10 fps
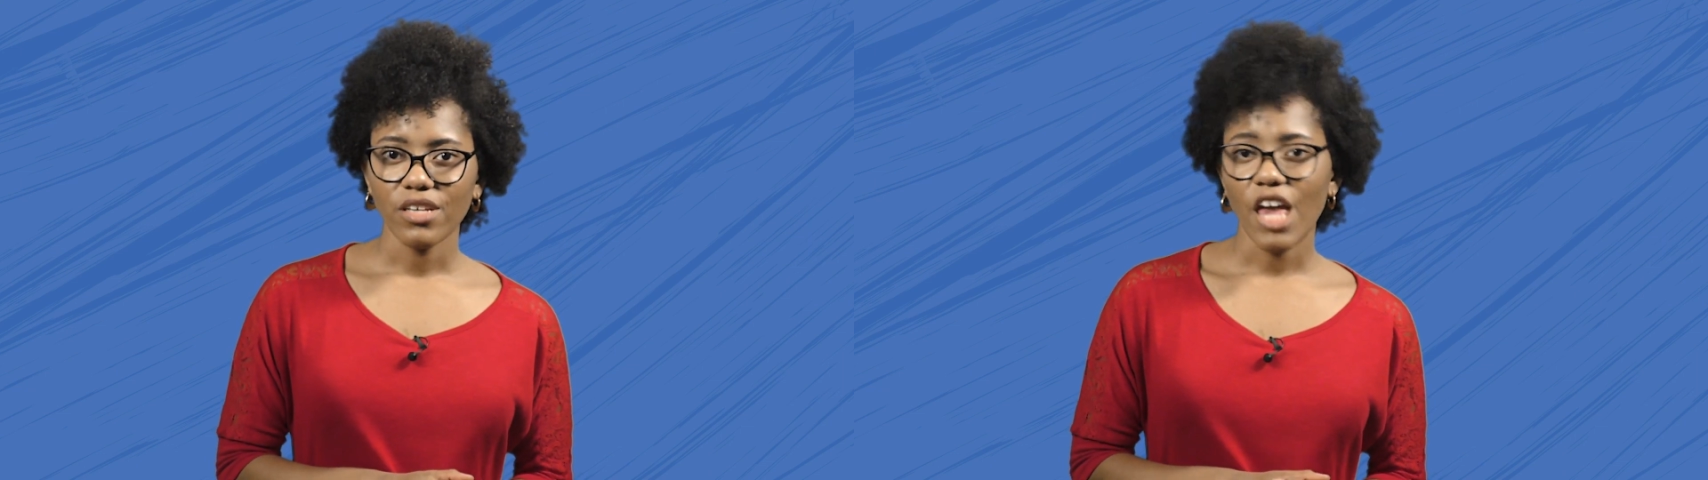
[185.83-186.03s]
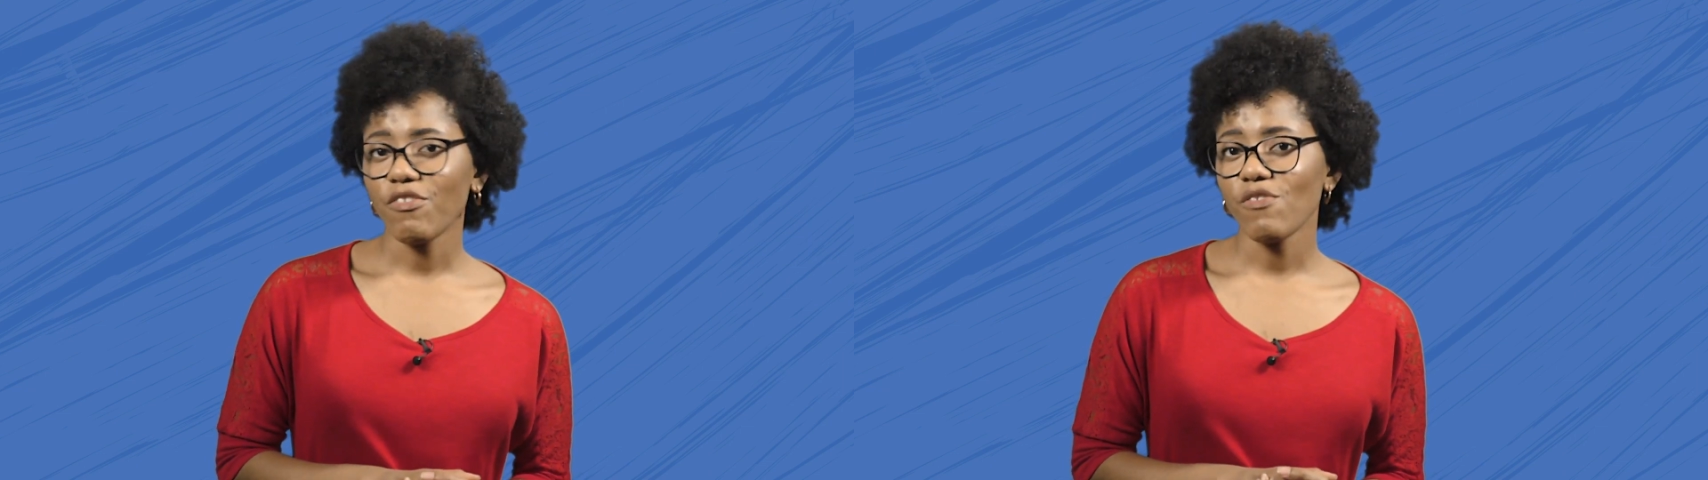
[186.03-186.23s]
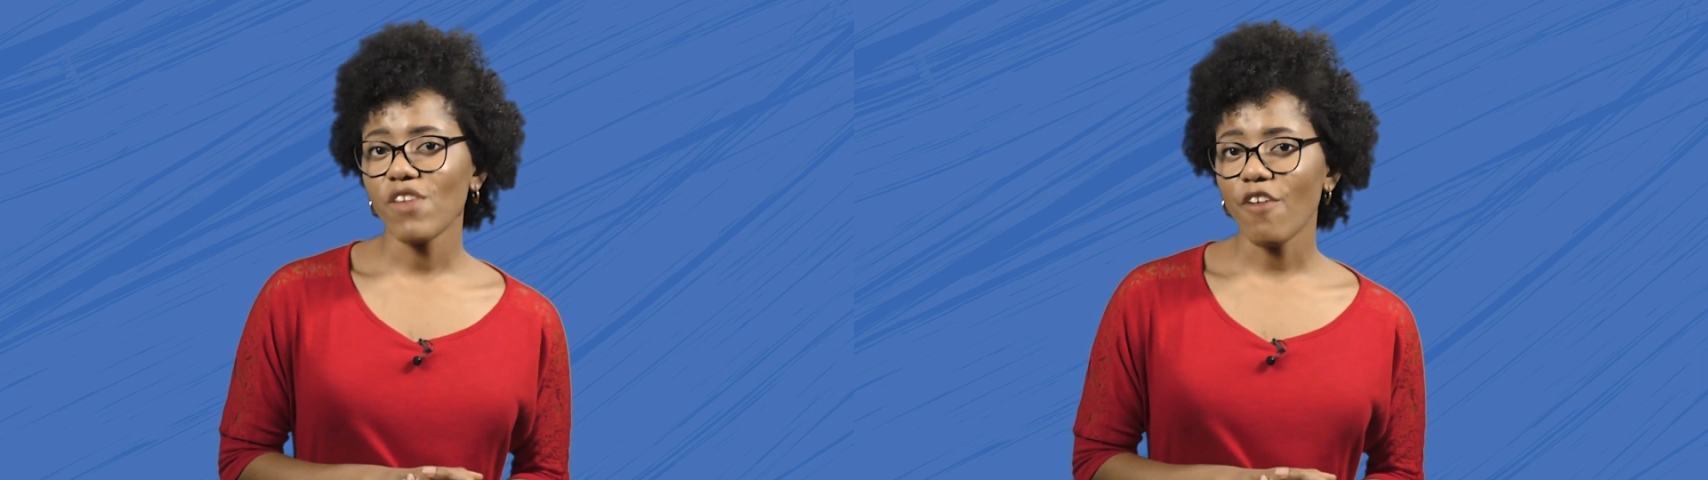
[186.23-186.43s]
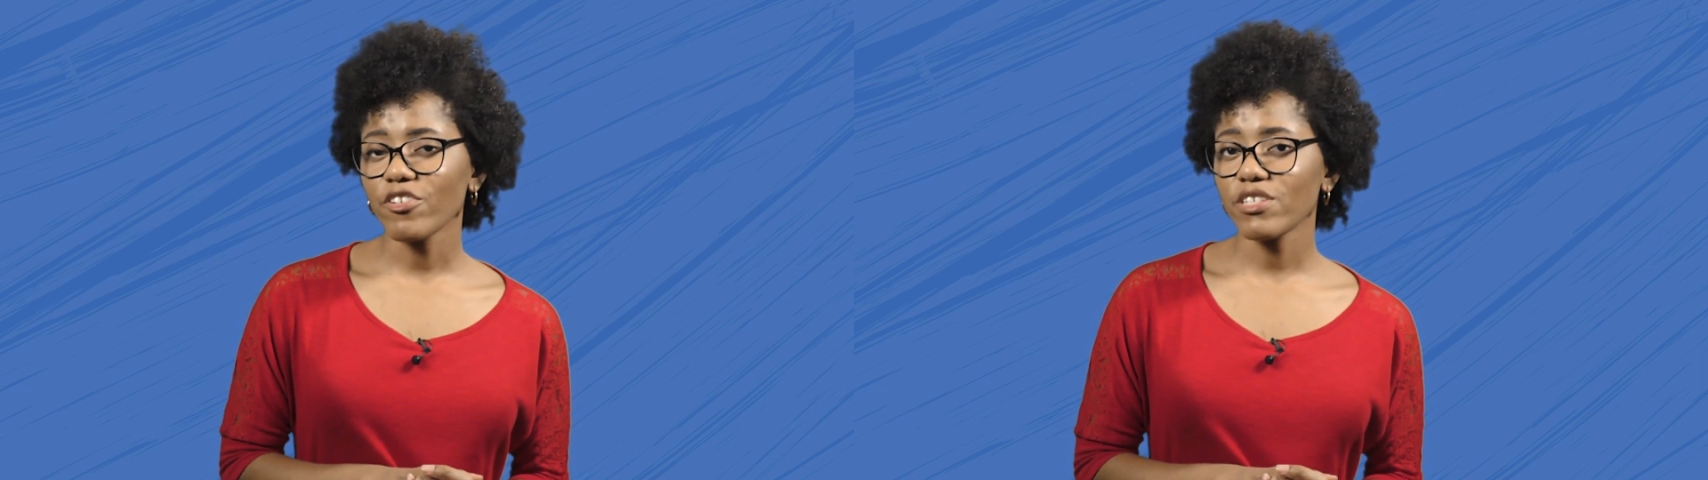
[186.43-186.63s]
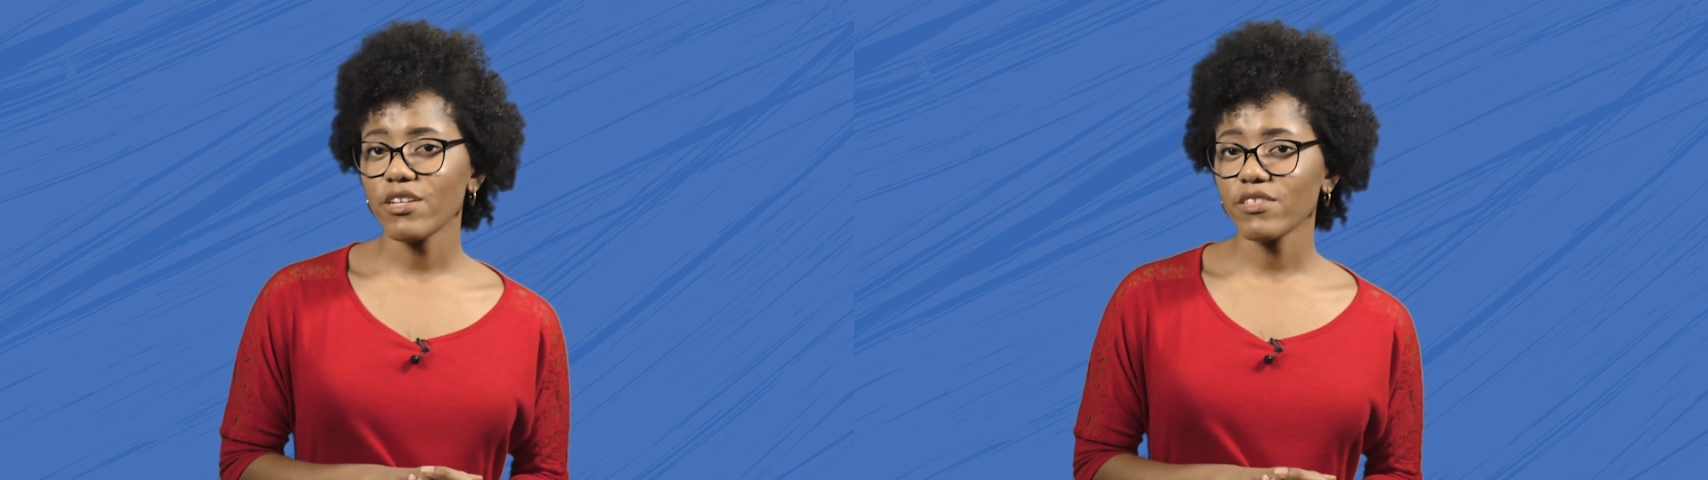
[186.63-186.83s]
If you've
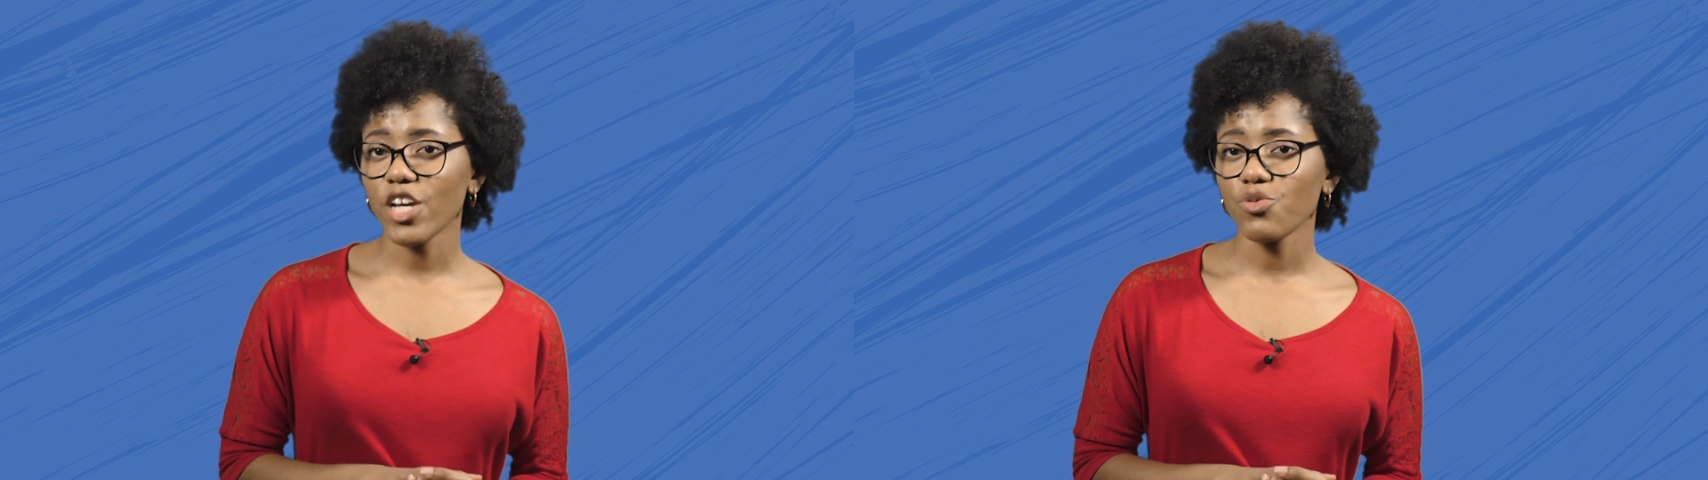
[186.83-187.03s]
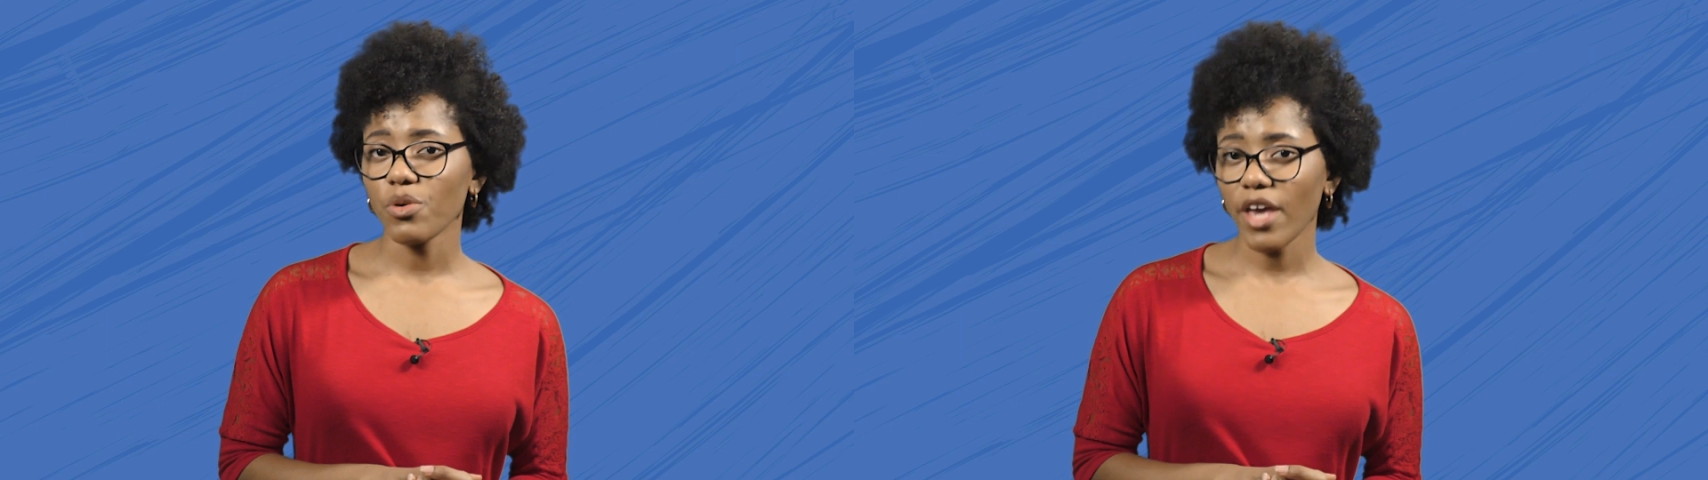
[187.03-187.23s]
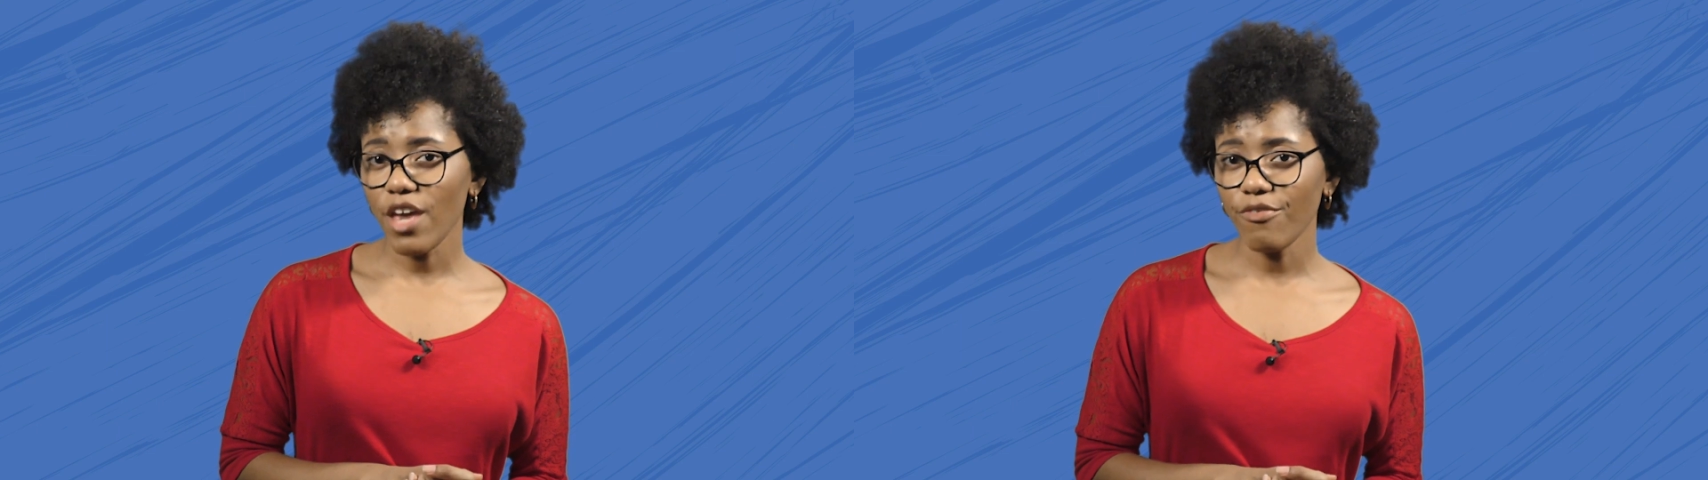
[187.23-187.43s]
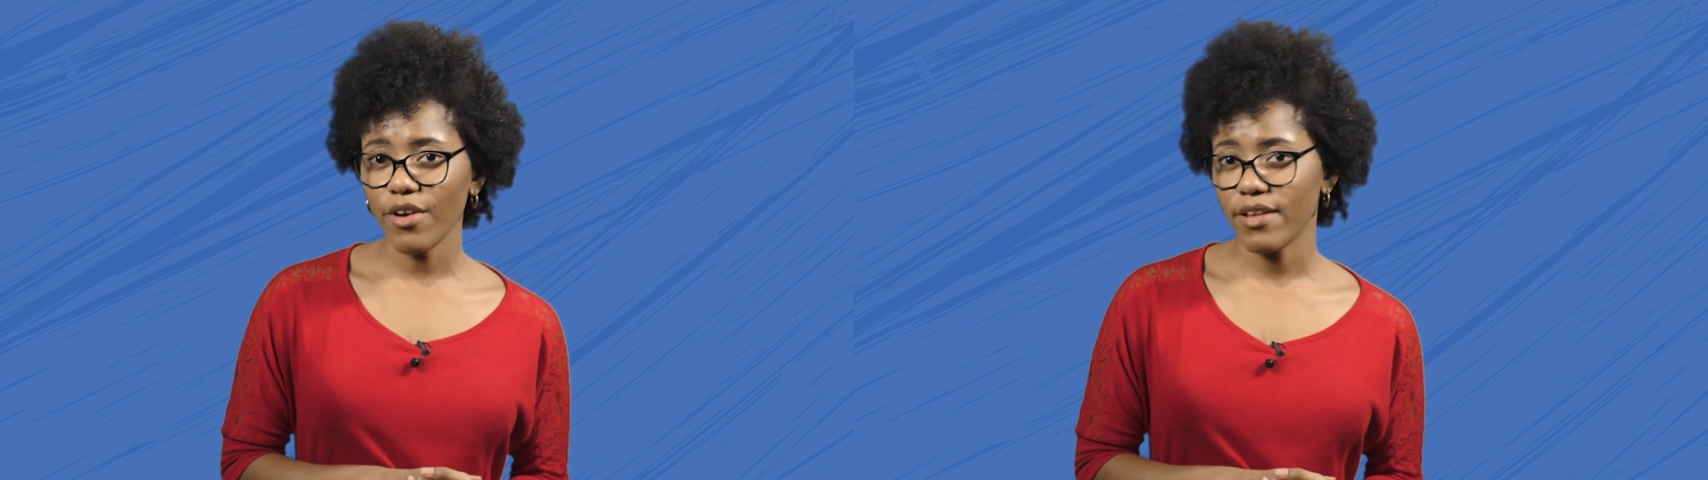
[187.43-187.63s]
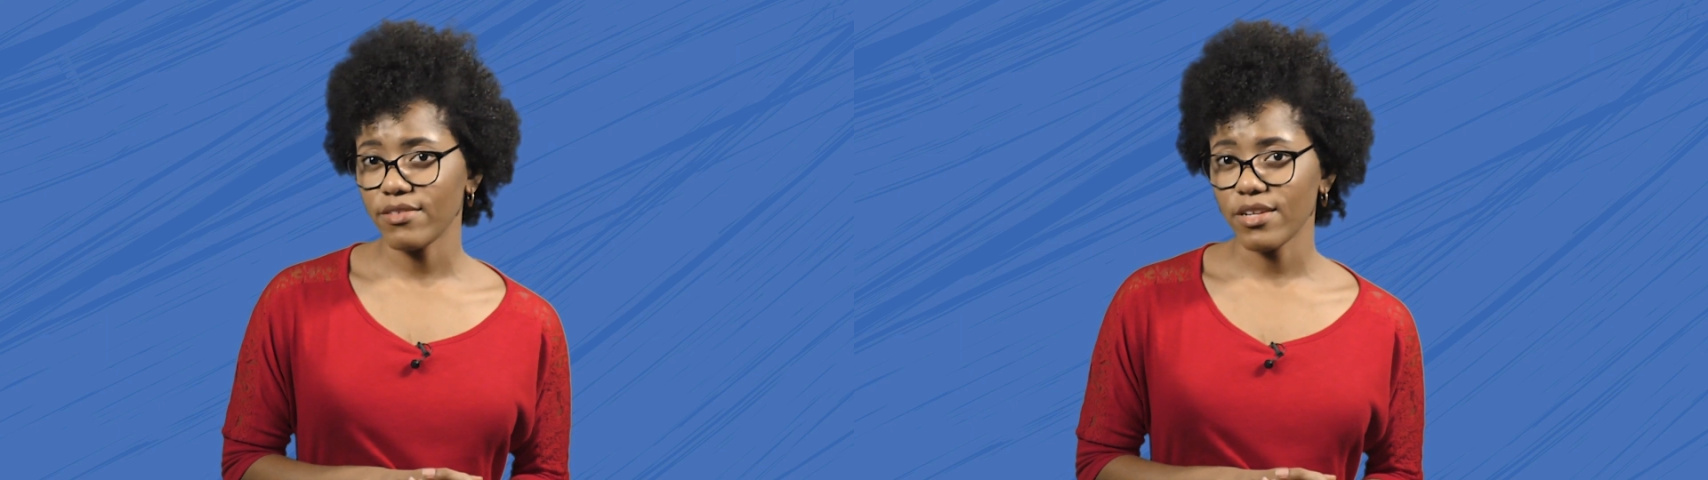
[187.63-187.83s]
never seen a Schedule K, for
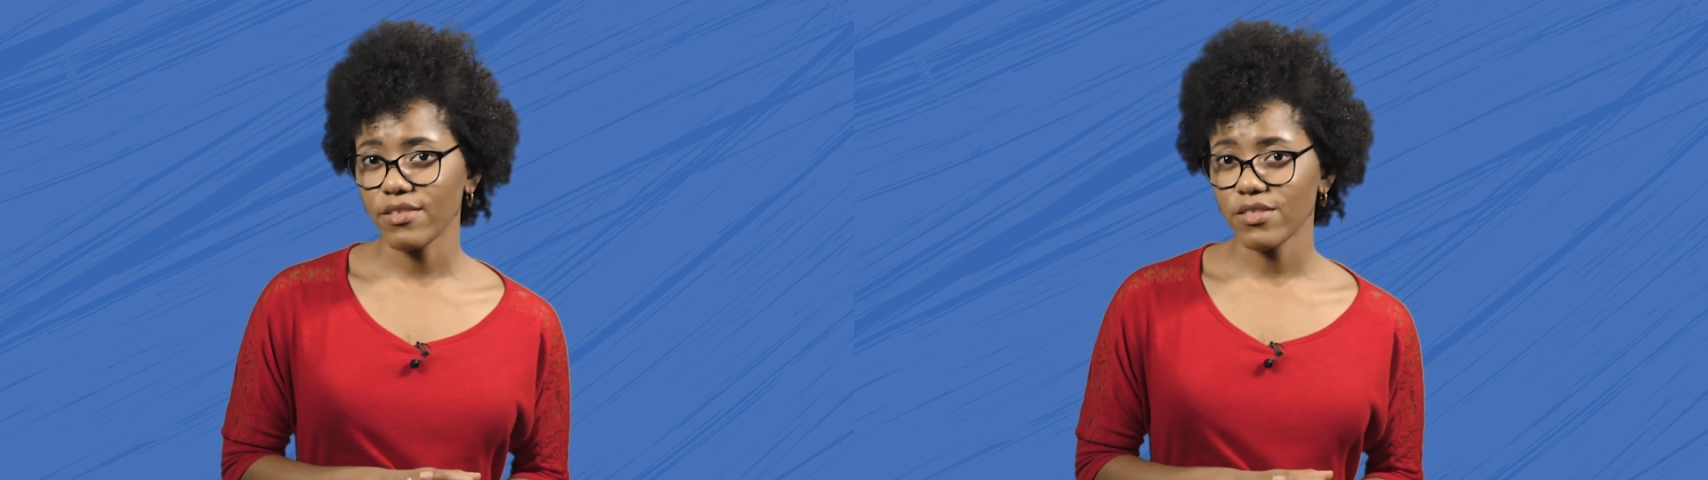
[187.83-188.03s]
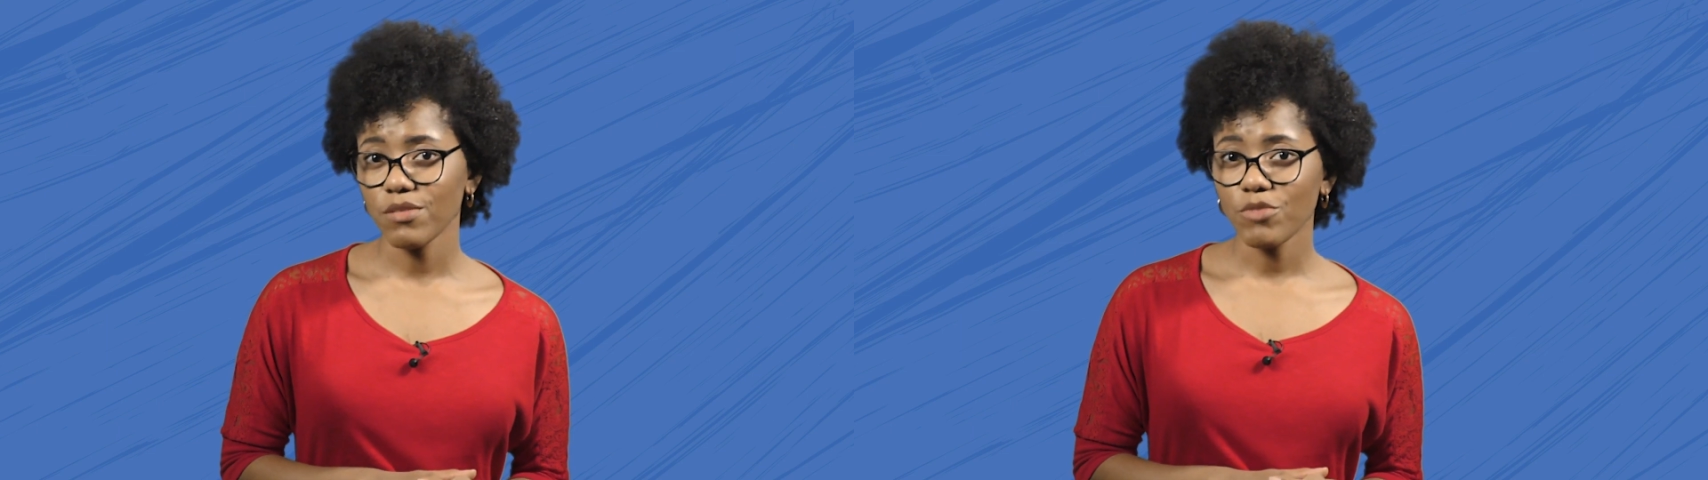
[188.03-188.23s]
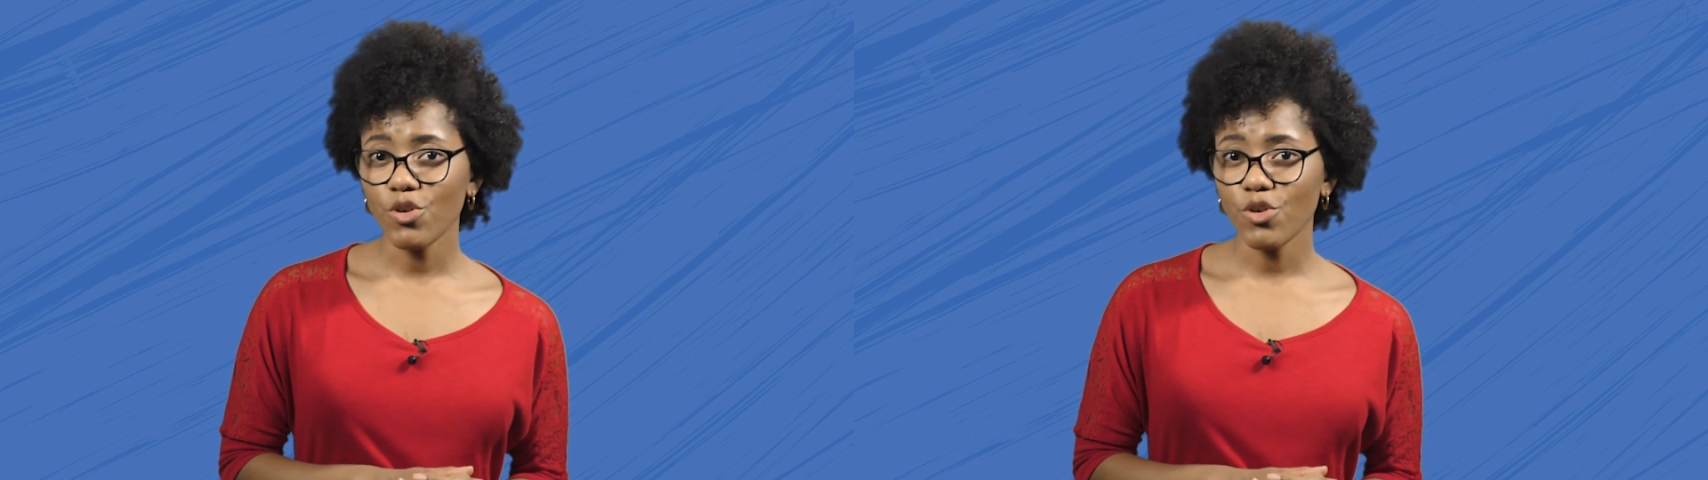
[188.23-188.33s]
instance,